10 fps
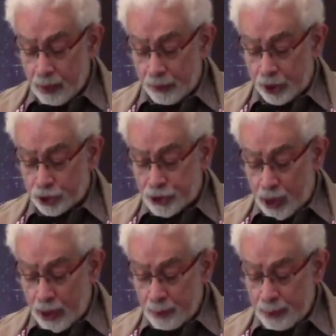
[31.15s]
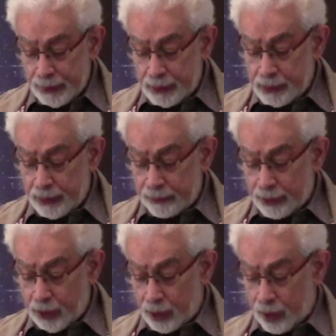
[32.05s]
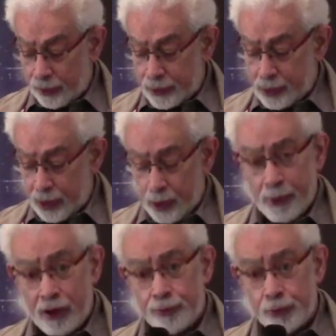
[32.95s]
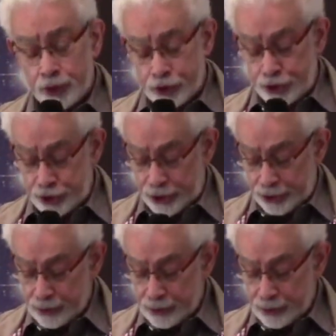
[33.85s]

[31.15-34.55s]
because I appear in the cloud above the mercy seat.